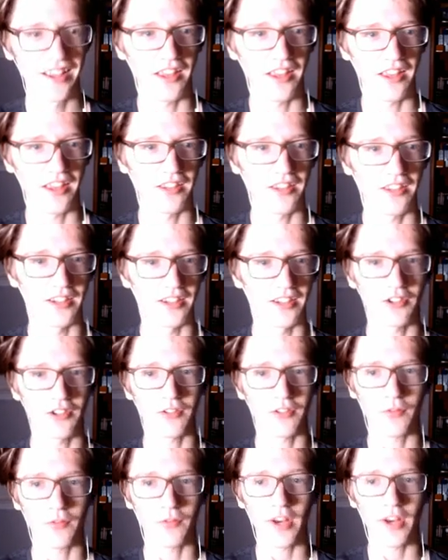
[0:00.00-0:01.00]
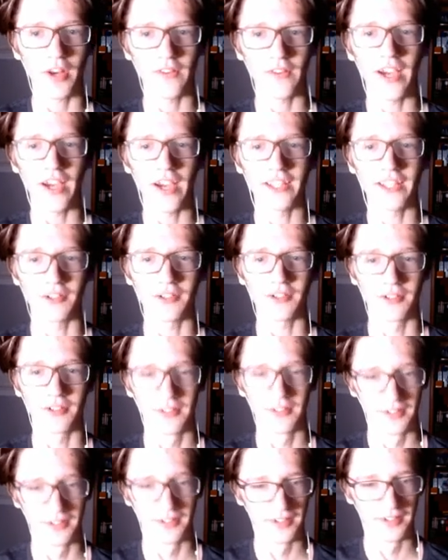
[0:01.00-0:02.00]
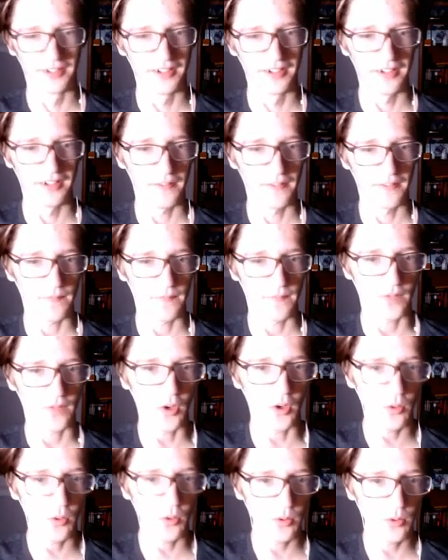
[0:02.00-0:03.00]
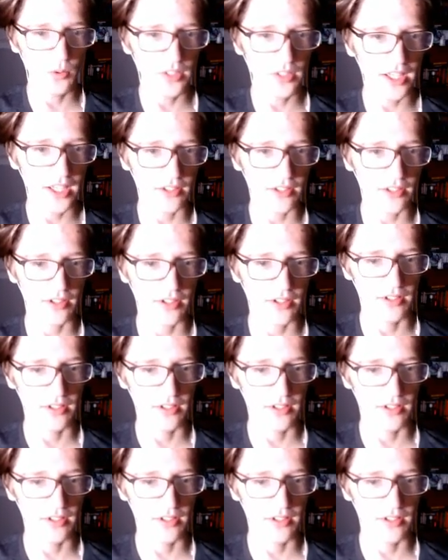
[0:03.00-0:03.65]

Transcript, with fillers: Yeah, she's afraid of heights. Oh, yes.